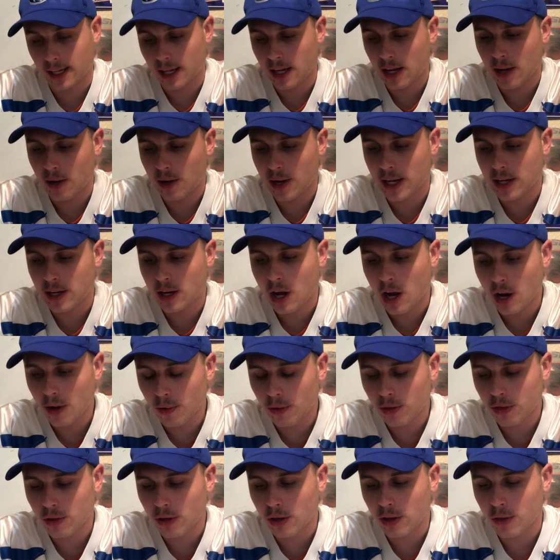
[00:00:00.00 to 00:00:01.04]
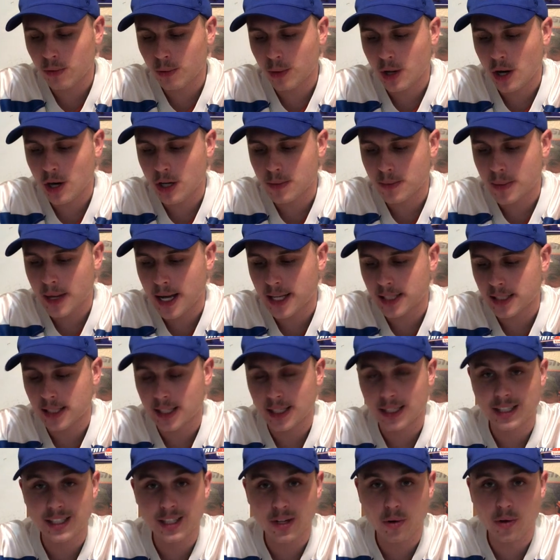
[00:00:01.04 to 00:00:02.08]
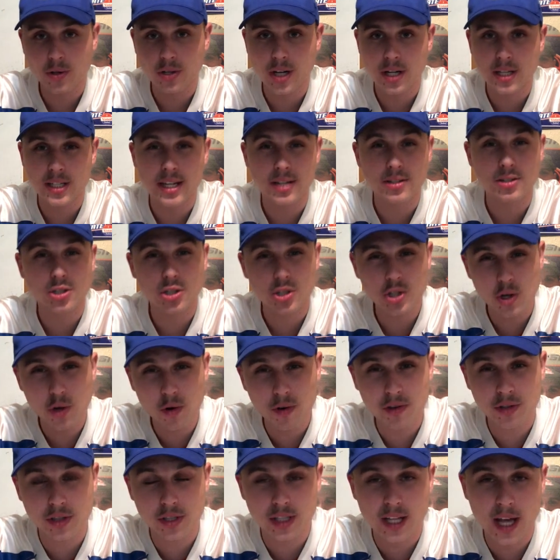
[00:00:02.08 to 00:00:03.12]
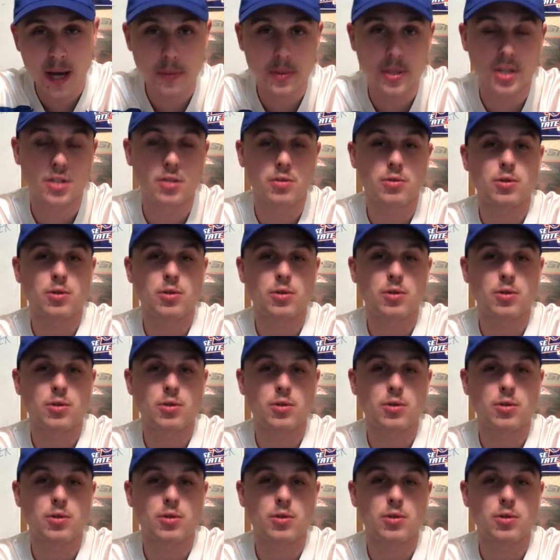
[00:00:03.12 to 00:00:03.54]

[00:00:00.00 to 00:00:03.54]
He had 133 yards passing, 0 touchdowns, 2 interceptions.